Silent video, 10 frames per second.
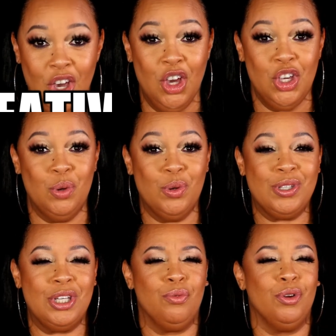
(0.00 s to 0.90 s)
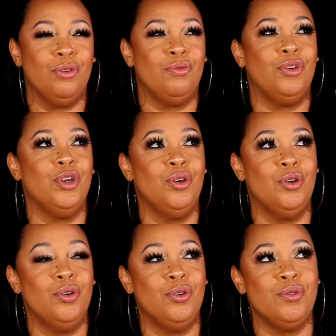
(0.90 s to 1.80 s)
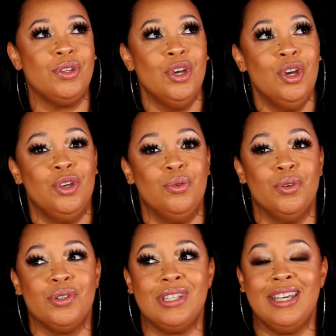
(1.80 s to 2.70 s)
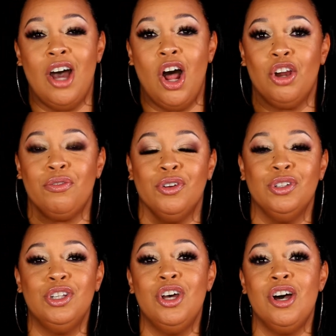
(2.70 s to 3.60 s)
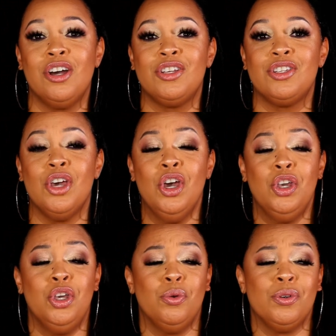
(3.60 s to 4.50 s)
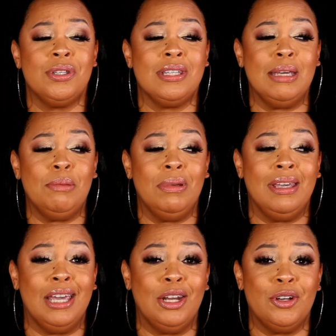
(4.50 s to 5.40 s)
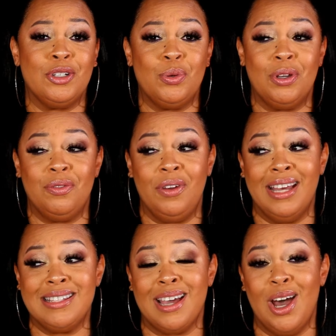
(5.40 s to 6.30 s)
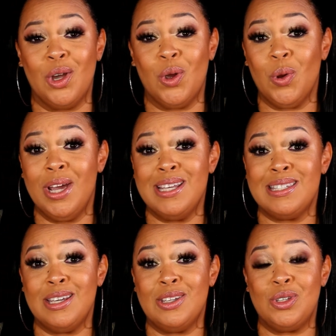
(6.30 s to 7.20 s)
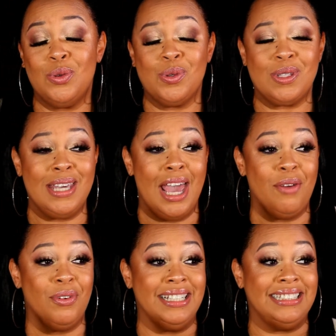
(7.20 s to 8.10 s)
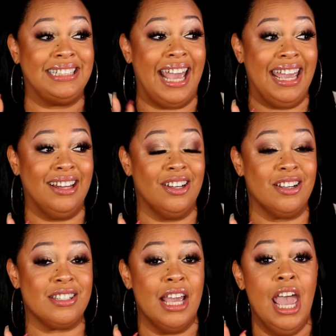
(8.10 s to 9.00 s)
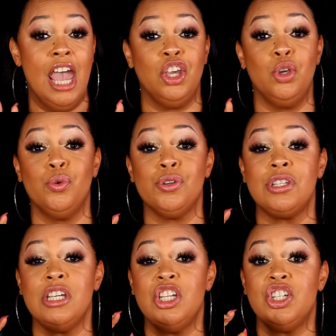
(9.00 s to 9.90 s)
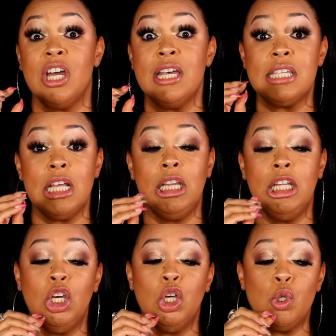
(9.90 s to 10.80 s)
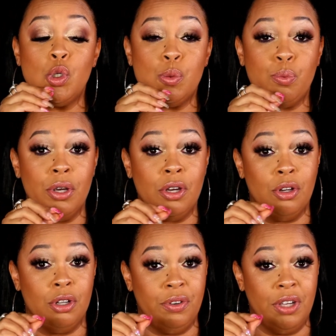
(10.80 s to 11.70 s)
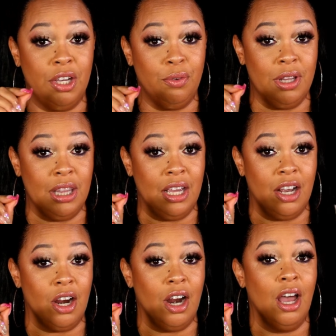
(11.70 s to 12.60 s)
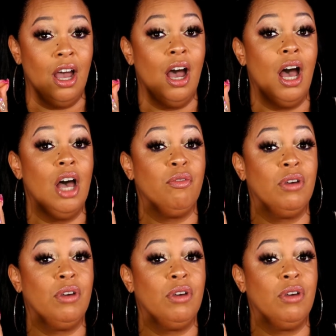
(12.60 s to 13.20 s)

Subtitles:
You will see reviews, you will see colorful looks, you will see beginner to advanced cut creases, you will see everyday looks, and you will see just a little sprinkle of here and there of